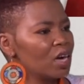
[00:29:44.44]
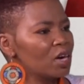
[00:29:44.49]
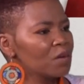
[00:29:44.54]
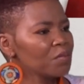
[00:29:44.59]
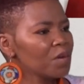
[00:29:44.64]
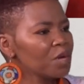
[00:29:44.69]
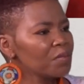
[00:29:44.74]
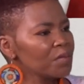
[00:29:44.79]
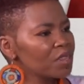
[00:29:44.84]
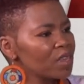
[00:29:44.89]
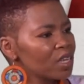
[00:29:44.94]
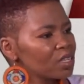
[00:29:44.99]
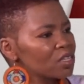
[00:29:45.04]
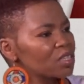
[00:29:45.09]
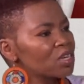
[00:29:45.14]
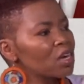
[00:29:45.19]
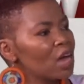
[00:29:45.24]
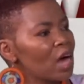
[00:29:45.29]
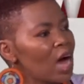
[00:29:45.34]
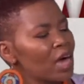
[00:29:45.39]
Maybe there's
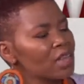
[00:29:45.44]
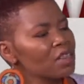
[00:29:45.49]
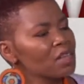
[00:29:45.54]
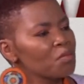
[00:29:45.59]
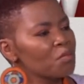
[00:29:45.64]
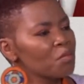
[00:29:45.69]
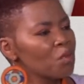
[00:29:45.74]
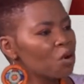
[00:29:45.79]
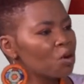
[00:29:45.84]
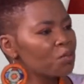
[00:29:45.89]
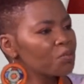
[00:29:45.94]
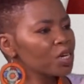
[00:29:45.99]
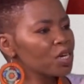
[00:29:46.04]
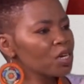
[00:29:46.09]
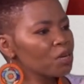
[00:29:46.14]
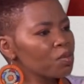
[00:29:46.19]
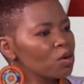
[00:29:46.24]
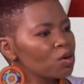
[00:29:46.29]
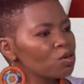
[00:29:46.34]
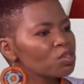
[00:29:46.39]
still more
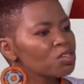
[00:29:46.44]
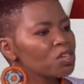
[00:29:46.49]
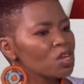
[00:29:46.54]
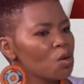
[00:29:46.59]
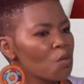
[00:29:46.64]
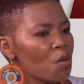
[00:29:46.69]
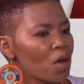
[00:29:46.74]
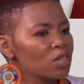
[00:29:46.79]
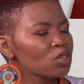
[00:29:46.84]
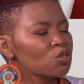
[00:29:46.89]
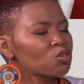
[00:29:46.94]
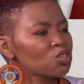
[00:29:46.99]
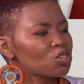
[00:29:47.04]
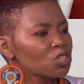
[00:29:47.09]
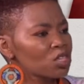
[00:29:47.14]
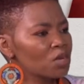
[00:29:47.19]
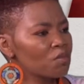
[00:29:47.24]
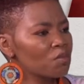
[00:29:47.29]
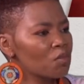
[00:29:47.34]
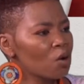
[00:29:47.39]
people who still want to
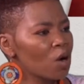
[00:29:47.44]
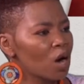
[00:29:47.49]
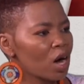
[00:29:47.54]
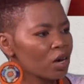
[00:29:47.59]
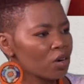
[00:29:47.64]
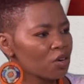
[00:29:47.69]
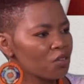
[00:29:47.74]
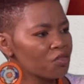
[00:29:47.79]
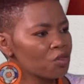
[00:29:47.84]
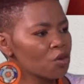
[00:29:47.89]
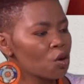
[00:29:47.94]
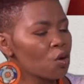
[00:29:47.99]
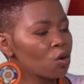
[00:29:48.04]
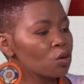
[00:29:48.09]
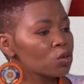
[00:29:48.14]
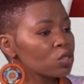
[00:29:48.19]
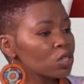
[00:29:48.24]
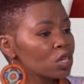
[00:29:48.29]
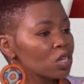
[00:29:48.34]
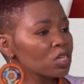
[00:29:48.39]
see more out of you,
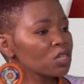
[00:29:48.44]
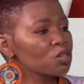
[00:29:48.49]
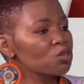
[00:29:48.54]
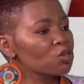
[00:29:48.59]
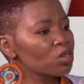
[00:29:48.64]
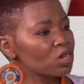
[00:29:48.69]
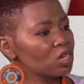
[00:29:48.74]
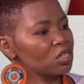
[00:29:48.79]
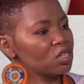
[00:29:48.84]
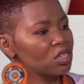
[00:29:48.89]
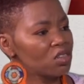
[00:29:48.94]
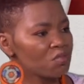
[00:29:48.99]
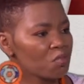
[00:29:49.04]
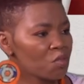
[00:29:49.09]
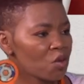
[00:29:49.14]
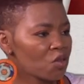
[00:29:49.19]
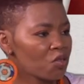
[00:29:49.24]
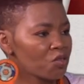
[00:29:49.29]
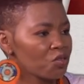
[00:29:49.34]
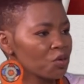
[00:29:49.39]
or still need to receive
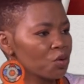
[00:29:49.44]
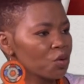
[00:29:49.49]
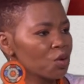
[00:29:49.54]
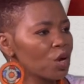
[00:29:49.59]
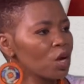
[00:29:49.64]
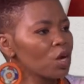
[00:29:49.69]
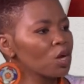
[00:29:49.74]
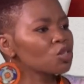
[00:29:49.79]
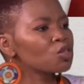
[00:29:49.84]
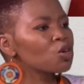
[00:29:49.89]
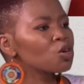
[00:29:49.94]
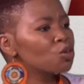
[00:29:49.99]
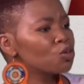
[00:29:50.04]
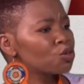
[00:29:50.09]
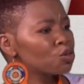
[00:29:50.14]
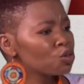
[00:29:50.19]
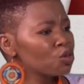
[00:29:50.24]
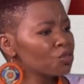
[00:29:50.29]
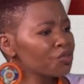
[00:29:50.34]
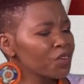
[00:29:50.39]
more of you. So
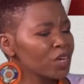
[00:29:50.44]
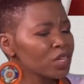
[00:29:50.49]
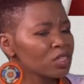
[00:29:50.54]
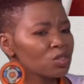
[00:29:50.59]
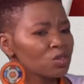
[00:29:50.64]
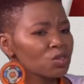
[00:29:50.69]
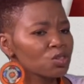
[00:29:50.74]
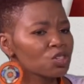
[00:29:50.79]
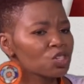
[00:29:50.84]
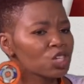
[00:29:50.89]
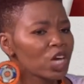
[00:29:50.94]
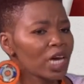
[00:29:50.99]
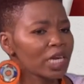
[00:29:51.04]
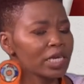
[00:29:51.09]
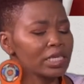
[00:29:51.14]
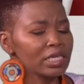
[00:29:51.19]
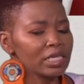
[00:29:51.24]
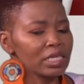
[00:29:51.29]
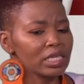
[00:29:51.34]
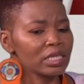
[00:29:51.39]
you do face those
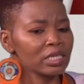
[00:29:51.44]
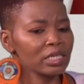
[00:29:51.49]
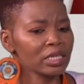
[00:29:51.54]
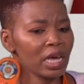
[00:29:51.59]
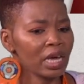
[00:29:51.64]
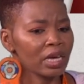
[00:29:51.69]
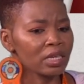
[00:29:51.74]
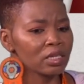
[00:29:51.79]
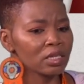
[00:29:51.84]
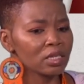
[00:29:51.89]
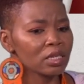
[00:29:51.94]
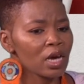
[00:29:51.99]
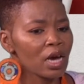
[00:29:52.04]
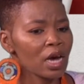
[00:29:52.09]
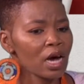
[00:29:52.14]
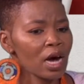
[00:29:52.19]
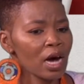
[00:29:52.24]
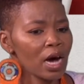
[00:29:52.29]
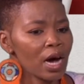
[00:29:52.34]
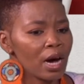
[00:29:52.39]
challenges, and
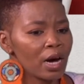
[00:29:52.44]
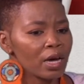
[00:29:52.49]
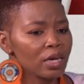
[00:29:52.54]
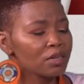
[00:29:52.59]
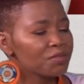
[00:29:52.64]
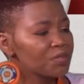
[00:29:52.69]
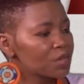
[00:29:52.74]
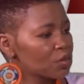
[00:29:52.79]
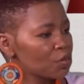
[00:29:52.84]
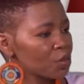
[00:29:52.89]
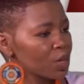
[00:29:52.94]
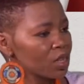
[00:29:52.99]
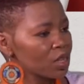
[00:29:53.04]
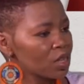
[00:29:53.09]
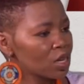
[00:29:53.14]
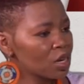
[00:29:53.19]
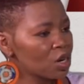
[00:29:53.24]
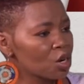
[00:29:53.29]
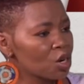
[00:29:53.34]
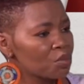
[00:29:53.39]
even
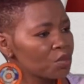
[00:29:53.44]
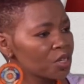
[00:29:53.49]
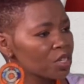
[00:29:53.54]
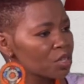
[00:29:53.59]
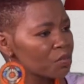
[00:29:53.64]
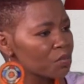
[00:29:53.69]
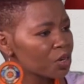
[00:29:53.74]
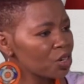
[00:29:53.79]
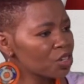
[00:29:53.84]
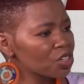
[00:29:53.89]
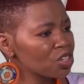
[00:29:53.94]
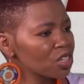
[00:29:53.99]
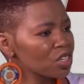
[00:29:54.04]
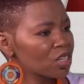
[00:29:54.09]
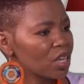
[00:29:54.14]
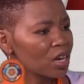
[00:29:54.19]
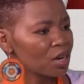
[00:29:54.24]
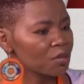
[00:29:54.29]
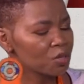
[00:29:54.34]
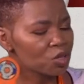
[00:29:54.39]
with the community projects
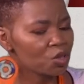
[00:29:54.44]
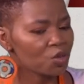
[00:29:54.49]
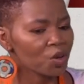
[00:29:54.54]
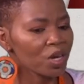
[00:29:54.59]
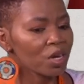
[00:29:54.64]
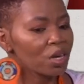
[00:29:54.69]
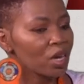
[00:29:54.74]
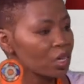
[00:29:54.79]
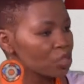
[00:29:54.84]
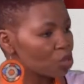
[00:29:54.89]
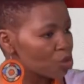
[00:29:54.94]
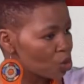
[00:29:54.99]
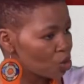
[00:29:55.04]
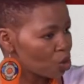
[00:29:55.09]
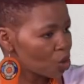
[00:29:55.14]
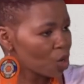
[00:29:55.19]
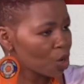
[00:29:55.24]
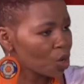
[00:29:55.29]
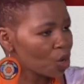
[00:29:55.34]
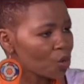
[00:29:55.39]
that I'm doing, as you
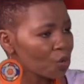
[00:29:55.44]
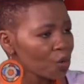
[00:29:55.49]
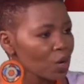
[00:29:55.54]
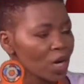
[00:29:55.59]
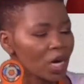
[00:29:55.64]
know,